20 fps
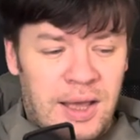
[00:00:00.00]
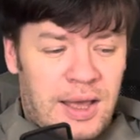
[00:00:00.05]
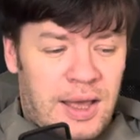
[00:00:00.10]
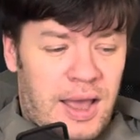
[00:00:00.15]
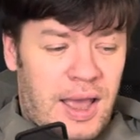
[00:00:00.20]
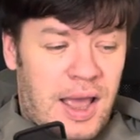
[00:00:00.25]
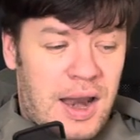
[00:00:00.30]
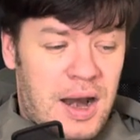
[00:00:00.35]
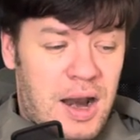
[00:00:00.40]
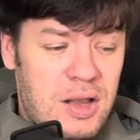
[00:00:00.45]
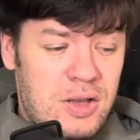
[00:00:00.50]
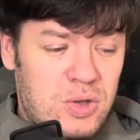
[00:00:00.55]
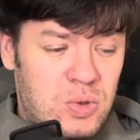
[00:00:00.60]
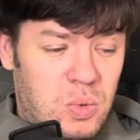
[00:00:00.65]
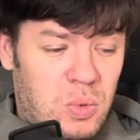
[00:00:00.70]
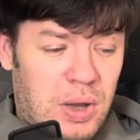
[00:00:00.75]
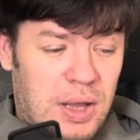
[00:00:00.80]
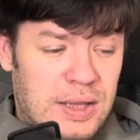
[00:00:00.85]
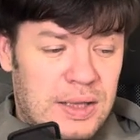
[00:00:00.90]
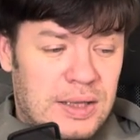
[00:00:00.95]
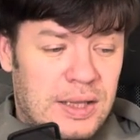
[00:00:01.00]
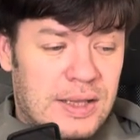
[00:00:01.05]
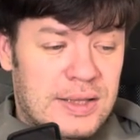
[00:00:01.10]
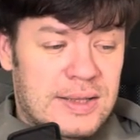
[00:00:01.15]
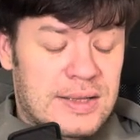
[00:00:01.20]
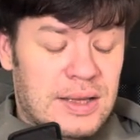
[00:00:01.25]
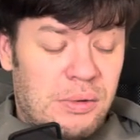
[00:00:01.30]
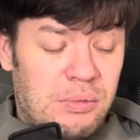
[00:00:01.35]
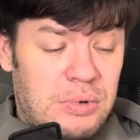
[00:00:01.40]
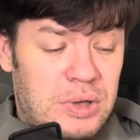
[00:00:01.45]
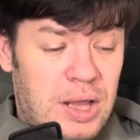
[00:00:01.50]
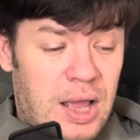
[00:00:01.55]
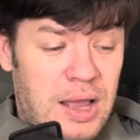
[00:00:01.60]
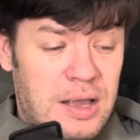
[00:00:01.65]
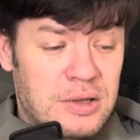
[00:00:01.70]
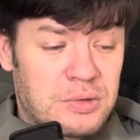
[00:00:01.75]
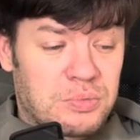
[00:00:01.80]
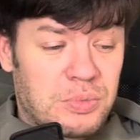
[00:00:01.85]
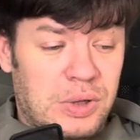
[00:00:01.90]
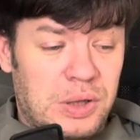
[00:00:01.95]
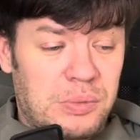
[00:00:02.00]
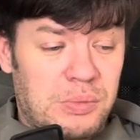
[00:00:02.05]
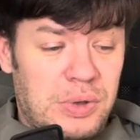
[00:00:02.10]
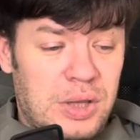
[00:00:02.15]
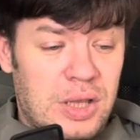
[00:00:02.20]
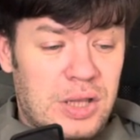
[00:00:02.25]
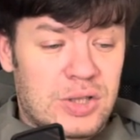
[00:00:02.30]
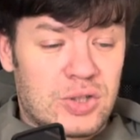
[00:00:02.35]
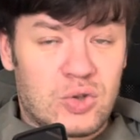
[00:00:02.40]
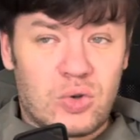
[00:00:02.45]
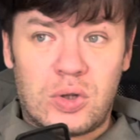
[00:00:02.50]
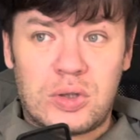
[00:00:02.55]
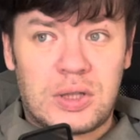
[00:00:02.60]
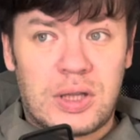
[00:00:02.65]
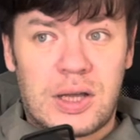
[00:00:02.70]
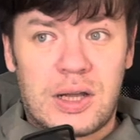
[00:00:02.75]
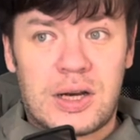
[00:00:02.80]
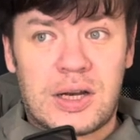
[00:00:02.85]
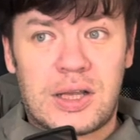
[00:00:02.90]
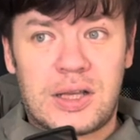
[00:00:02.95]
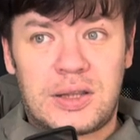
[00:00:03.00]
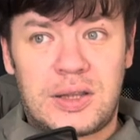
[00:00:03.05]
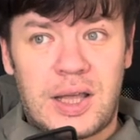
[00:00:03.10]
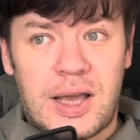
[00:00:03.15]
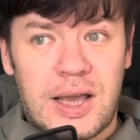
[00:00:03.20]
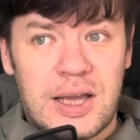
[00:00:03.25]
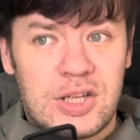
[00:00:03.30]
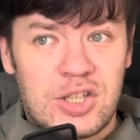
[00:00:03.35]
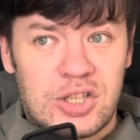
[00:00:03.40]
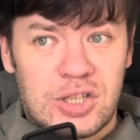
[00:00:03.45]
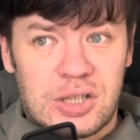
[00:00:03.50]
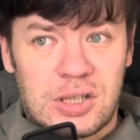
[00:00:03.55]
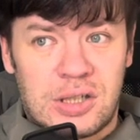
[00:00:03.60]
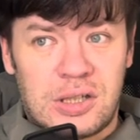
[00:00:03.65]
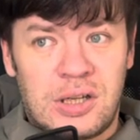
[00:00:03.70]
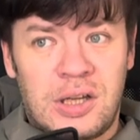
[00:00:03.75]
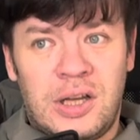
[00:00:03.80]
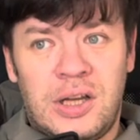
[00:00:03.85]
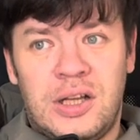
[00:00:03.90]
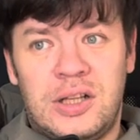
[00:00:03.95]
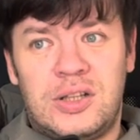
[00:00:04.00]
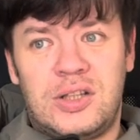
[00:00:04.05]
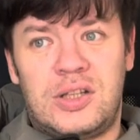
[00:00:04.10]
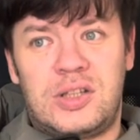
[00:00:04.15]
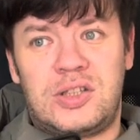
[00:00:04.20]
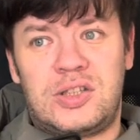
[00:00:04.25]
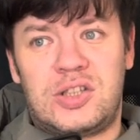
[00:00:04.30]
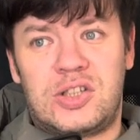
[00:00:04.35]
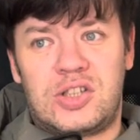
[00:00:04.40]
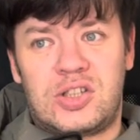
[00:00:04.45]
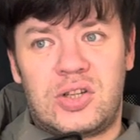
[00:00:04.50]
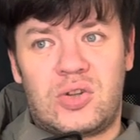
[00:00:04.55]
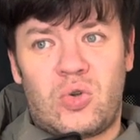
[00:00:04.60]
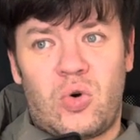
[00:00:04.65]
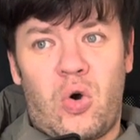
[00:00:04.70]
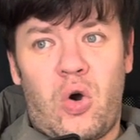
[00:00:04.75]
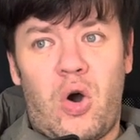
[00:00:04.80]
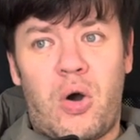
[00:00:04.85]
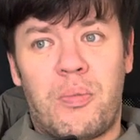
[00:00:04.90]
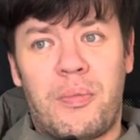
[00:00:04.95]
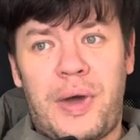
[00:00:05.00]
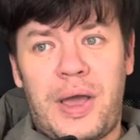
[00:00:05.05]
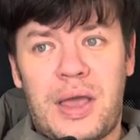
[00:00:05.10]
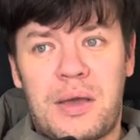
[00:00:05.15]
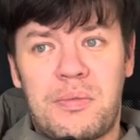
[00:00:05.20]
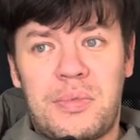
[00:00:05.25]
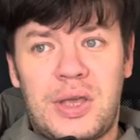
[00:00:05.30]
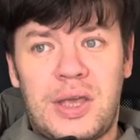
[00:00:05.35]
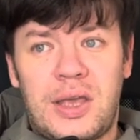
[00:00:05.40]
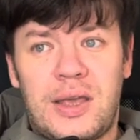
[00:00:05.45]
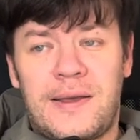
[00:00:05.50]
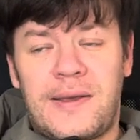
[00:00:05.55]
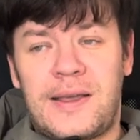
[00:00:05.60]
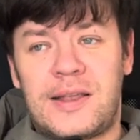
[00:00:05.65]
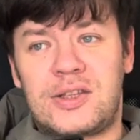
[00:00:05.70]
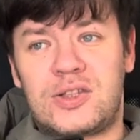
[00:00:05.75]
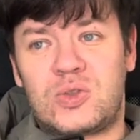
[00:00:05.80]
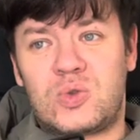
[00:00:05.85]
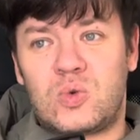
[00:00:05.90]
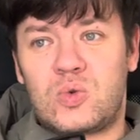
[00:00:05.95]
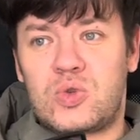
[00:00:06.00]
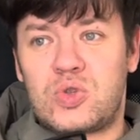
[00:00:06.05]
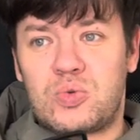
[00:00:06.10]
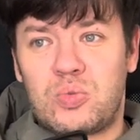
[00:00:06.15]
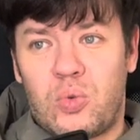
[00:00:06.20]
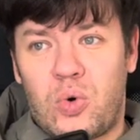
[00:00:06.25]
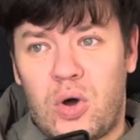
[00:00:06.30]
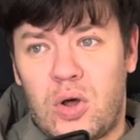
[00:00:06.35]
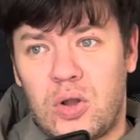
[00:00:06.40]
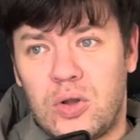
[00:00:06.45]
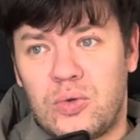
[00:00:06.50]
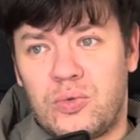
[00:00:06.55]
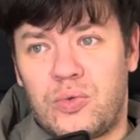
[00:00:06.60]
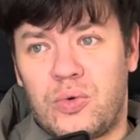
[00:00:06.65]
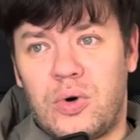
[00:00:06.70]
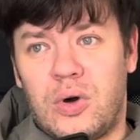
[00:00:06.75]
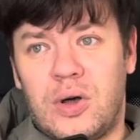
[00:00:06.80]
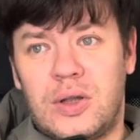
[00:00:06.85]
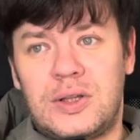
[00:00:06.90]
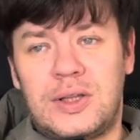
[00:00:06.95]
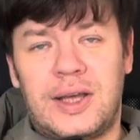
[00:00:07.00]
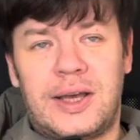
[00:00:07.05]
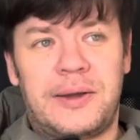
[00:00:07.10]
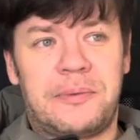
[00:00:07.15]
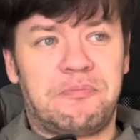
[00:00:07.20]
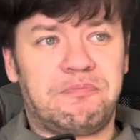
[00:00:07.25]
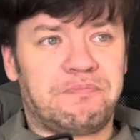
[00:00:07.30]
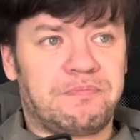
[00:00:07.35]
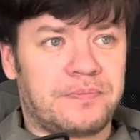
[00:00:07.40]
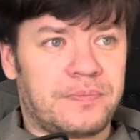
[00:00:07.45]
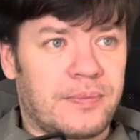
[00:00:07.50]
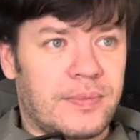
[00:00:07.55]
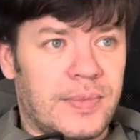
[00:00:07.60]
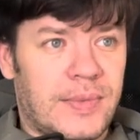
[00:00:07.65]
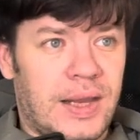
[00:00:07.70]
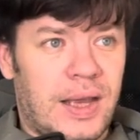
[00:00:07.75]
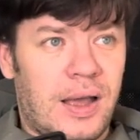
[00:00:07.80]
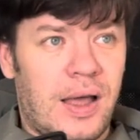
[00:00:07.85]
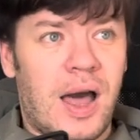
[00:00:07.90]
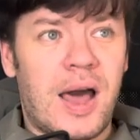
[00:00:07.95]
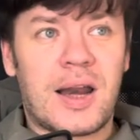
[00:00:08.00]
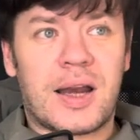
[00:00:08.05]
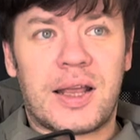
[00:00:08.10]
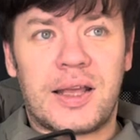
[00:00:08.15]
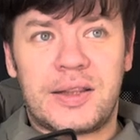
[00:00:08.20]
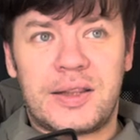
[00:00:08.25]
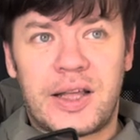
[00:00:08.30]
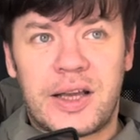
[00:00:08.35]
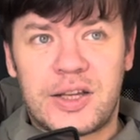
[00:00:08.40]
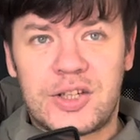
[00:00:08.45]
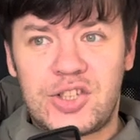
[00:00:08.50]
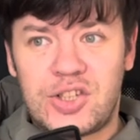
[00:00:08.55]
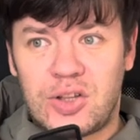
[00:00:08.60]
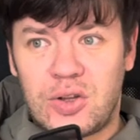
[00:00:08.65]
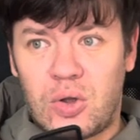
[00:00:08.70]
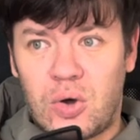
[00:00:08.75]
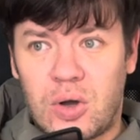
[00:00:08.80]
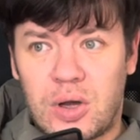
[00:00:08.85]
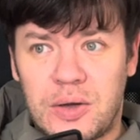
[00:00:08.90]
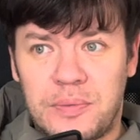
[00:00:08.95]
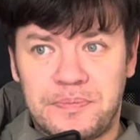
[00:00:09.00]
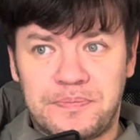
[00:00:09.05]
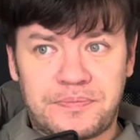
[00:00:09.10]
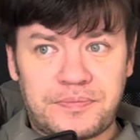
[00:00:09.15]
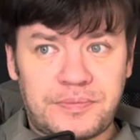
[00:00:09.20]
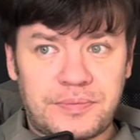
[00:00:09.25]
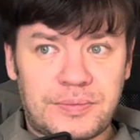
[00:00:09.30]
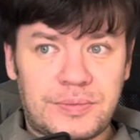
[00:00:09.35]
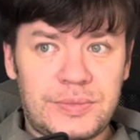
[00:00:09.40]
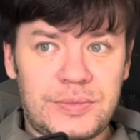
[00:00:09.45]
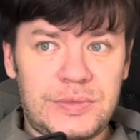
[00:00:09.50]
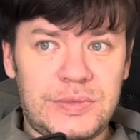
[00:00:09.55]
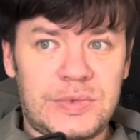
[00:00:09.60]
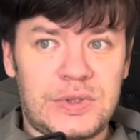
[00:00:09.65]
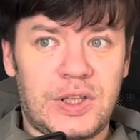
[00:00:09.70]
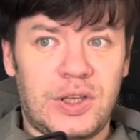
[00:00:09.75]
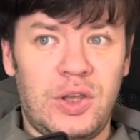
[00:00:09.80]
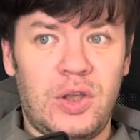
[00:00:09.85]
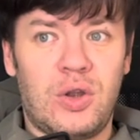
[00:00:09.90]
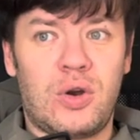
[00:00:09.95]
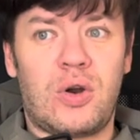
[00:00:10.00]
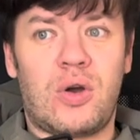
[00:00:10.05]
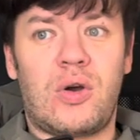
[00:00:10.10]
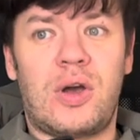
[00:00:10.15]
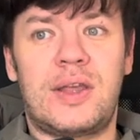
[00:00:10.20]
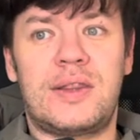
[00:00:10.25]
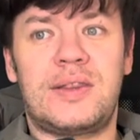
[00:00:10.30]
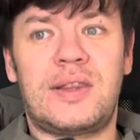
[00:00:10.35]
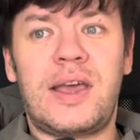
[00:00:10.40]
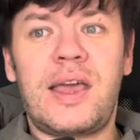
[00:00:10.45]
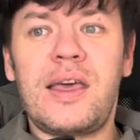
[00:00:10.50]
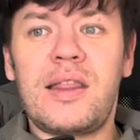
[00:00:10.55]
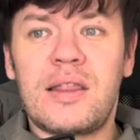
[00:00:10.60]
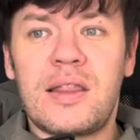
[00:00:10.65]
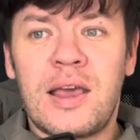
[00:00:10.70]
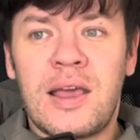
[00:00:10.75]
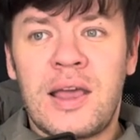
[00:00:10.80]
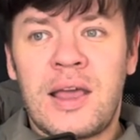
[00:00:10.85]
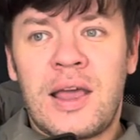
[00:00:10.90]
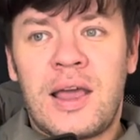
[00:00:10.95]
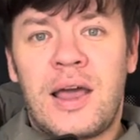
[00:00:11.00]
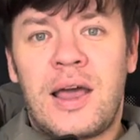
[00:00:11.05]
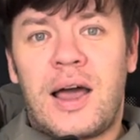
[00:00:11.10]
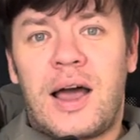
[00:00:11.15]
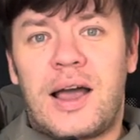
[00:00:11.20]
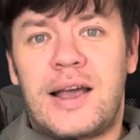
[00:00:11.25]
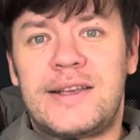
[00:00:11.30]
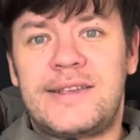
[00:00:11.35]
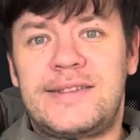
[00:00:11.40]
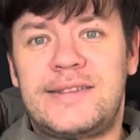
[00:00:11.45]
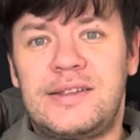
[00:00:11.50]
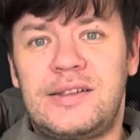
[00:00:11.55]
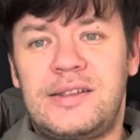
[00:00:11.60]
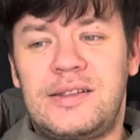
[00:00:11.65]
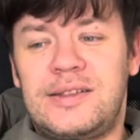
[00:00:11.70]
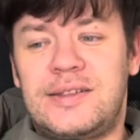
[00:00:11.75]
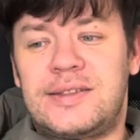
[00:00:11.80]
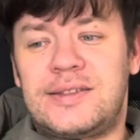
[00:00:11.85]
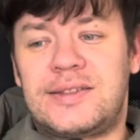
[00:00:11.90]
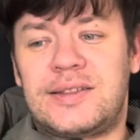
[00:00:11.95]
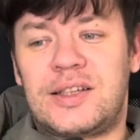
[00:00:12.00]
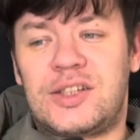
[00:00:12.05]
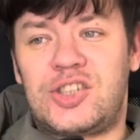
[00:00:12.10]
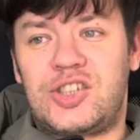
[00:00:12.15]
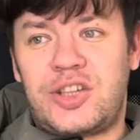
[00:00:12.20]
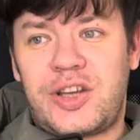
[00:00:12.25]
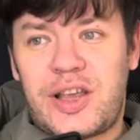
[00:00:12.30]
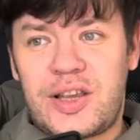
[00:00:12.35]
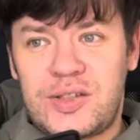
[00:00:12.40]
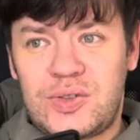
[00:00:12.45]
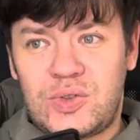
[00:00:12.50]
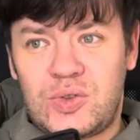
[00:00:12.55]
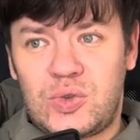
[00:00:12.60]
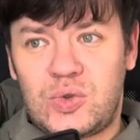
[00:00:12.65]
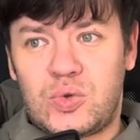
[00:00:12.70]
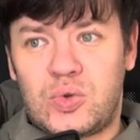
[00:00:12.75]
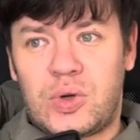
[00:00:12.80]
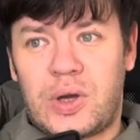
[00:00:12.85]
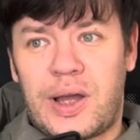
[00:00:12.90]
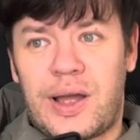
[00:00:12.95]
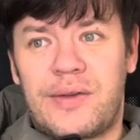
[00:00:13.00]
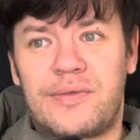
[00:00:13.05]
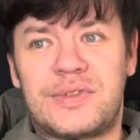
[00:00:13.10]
Another one that sometimes maybe it's not architecture decision, or maybe it's too small for the architecture log, and then I still suggest to have